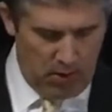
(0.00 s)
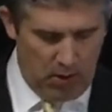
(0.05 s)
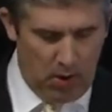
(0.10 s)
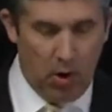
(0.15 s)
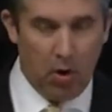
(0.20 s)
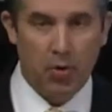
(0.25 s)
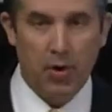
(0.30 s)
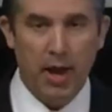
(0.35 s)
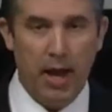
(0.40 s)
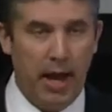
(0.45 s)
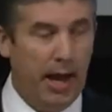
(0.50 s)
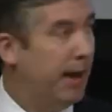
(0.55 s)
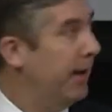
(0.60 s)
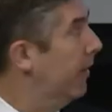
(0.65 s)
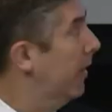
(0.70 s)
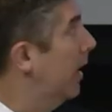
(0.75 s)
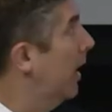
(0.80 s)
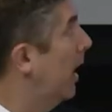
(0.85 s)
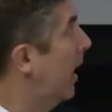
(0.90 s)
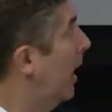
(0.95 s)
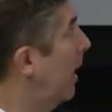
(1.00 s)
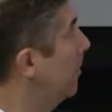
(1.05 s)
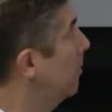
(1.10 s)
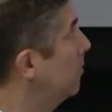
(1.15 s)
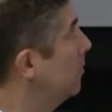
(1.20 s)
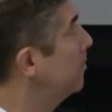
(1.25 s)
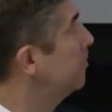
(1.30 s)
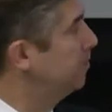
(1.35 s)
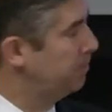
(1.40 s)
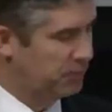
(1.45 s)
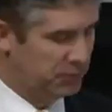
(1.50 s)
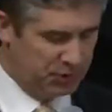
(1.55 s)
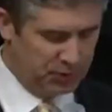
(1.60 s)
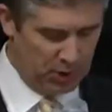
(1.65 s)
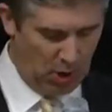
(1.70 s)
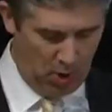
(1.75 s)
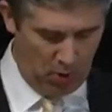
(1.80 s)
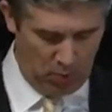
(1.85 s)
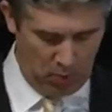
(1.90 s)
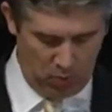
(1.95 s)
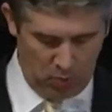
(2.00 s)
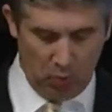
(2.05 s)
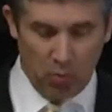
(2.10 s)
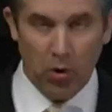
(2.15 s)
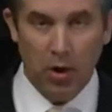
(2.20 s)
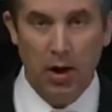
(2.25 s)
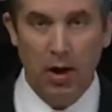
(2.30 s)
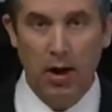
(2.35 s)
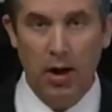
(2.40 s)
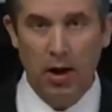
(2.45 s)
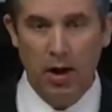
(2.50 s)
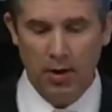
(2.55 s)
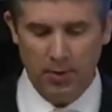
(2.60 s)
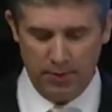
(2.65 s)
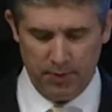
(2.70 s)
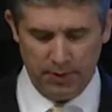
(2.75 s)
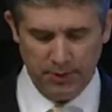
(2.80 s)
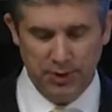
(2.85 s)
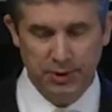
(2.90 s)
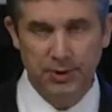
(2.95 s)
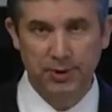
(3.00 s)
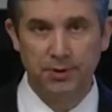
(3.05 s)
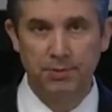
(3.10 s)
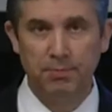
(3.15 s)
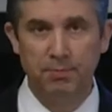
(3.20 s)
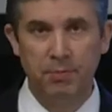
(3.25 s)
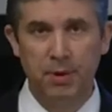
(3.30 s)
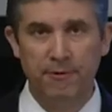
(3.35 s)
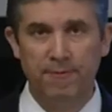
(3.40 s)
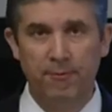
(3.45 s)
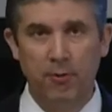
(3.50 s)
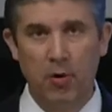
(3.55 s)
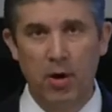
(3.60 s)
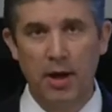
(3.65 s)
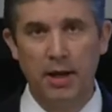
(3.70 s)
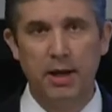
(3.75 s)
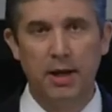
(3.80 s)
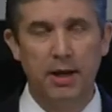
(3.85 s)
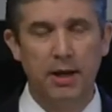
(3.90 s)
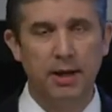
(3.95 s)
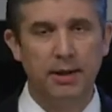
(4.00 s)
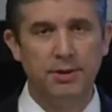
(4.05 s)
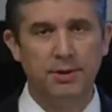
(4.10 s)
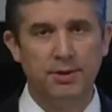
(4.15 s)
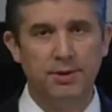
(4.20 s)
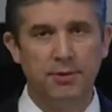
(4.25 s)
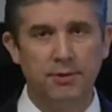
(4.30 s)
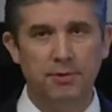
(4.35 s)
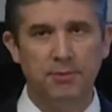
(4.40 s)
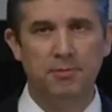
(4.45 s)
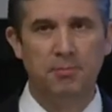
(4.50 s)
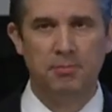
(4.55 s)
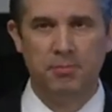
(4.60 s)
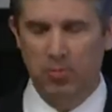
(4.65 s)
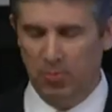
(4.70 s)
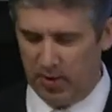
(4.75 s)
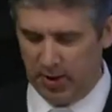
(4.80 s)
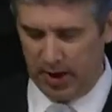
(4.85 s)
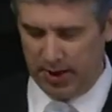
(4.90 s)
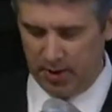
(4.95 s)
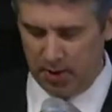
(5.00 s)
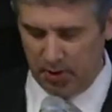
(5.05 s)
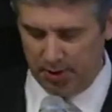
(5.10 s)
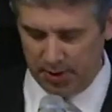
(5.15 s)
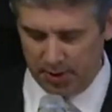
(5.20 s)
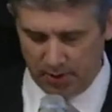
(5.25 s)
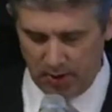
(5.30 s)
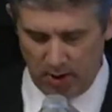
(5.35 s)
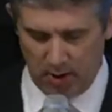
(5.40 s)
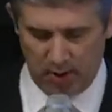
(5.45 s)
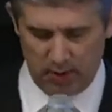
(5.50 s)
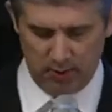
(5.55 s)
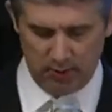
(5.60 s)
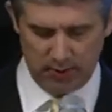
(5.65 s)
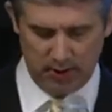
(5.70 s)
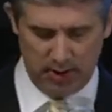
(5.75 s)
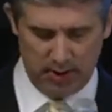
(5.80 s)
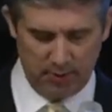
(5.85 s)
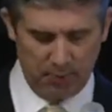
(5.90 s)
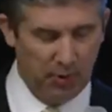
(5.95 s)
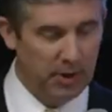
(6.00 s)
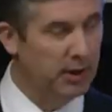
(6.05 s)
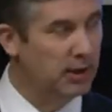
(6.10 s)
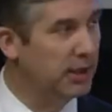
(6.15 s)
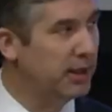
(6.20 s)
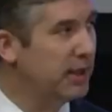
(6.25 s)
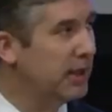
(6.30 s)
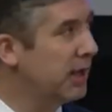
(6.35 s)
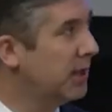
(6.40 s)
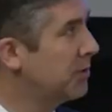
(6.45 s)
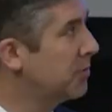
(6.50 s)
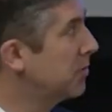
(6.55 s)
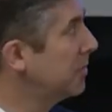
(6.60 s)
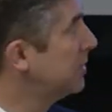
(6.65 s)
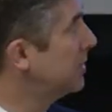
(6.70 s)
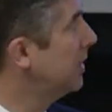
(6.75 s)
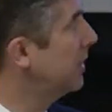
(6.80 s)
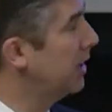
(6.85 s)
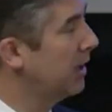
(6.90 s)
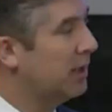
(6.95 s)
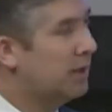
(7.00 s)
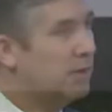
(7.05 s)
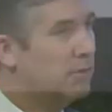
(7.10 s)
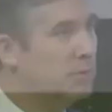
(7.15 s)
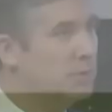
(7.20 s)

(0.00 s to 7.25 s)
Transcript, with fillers: Okay, um, so uh, just before I get into what I know you're all uh, really interested in,